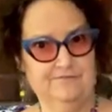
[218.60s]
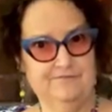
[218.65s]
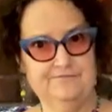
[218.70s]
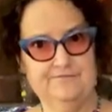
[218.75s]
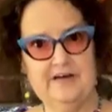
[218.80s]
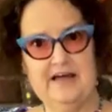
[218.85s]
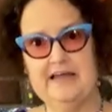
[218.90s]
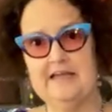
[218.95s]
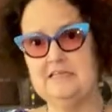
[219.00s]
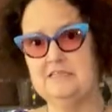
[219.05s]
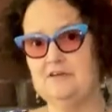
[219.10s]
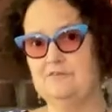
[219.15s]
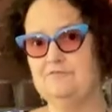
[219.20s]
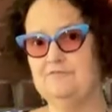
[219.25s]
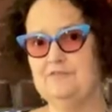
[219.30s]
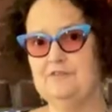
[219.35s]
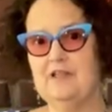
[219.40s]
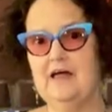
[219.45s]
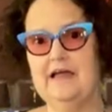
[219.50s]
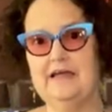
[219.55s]
fight,
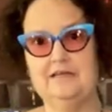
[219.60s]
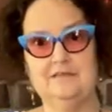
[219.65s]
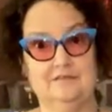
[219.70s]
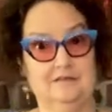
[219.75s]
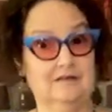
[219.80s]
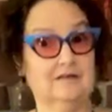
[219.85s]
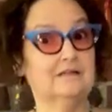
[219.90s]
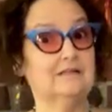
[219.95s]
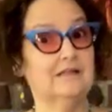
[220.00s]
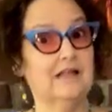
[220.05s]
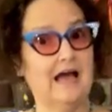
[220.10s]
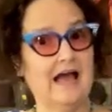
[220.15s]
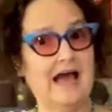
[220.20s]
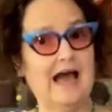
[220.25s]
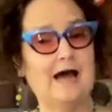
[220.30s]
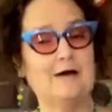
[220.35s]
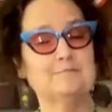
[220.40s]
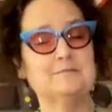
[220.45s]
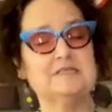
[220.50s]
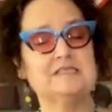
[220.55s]
flight,
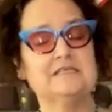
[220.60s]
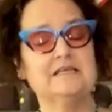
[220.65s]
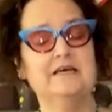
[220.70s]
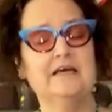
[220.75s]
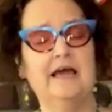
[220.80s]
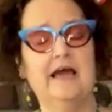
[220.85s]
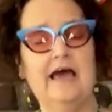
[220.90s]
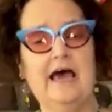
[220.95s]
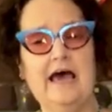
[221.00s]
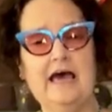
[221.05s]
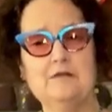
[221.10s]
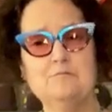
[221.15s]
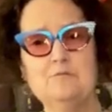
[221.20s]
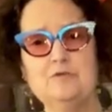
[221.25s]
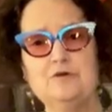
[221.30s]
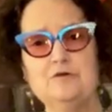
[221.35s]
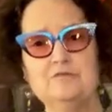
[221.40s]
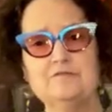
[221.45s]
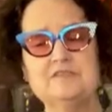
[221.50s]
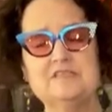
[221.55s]
collapse, and
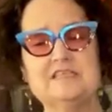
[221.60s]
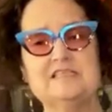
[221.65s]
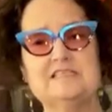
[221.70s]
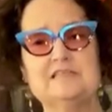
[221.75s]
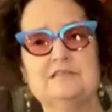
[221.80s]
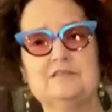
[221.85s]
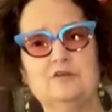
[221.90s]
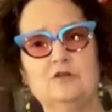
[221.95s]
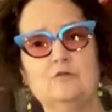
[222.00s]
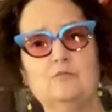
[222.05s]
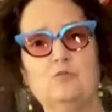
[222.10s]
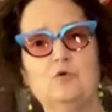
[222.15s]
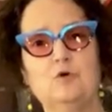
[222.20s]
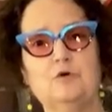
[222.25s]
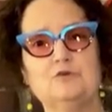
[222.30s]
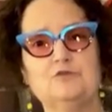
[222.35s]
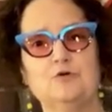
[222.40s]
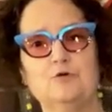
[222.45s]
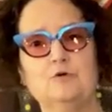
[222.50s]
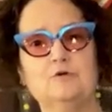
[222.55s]
moves us a little
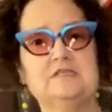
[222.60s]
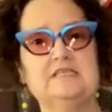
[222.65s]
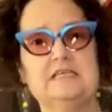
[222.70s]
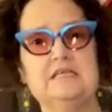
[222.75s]
more towards